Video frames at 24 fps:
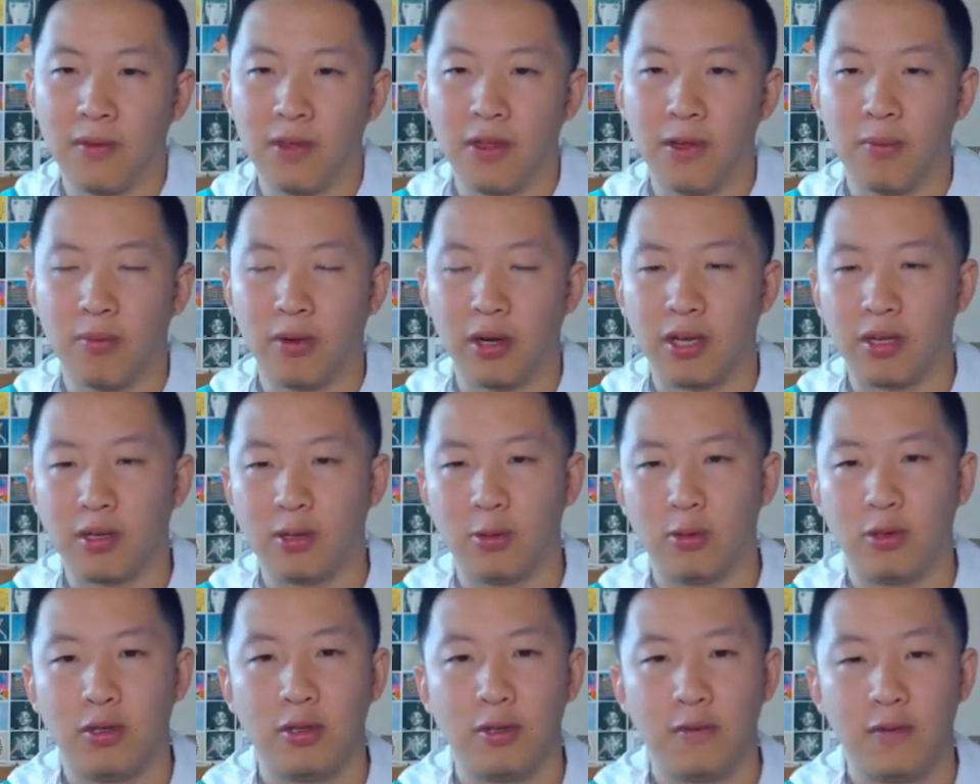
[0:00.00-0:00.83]
And then bring it
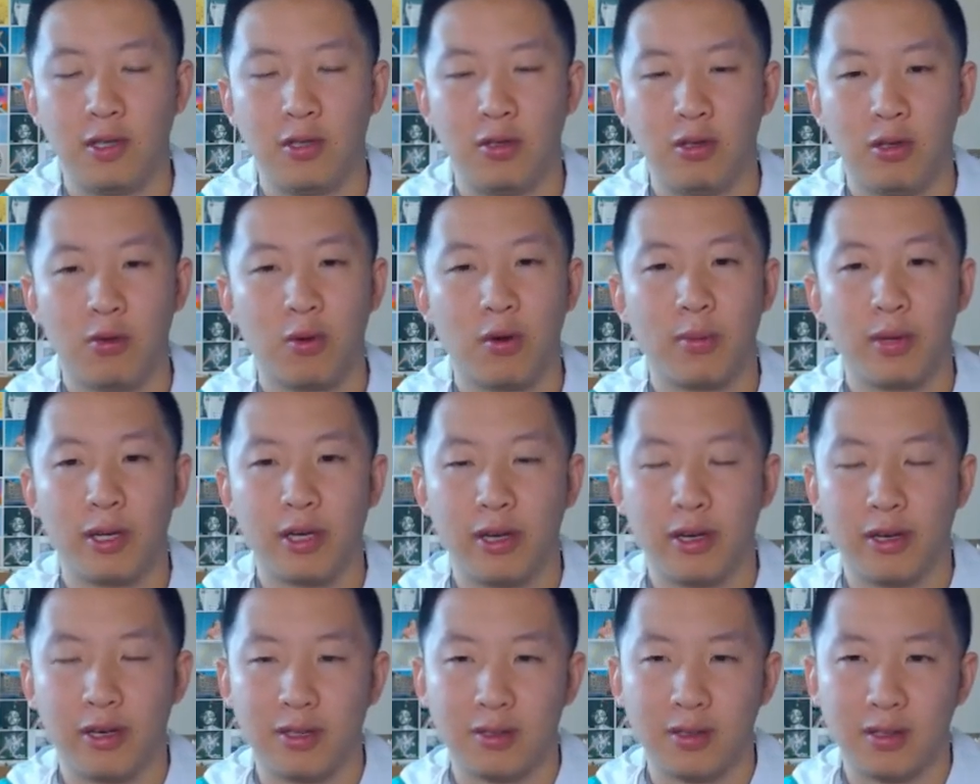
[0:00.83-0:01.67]
to a 2v2 where
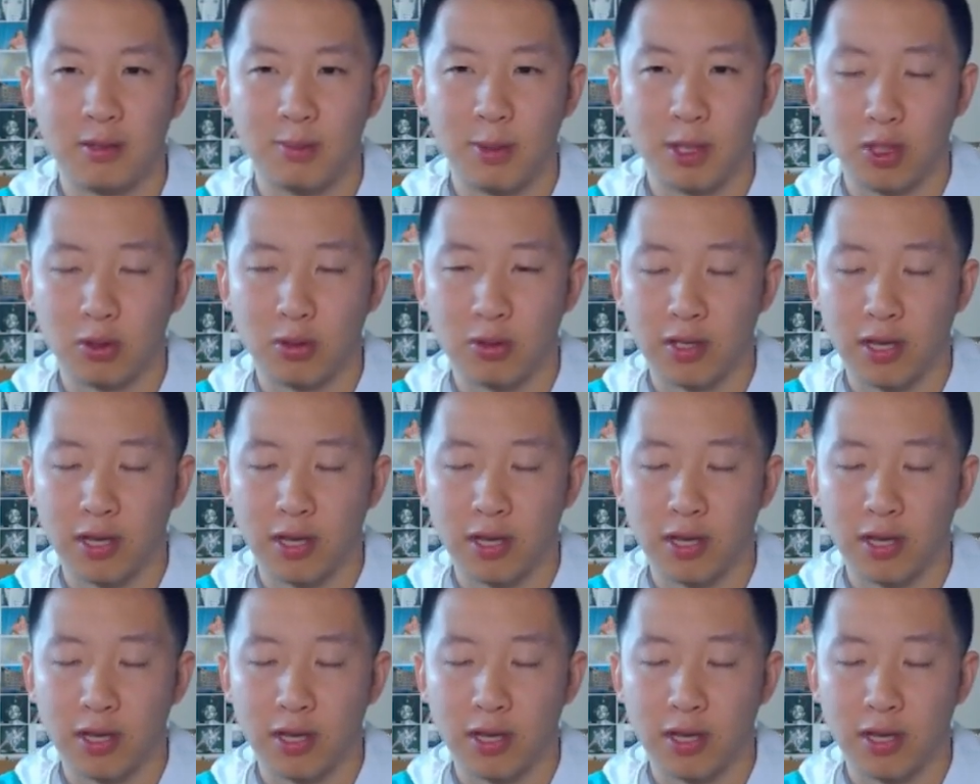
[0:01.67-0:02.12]
Magearna has a special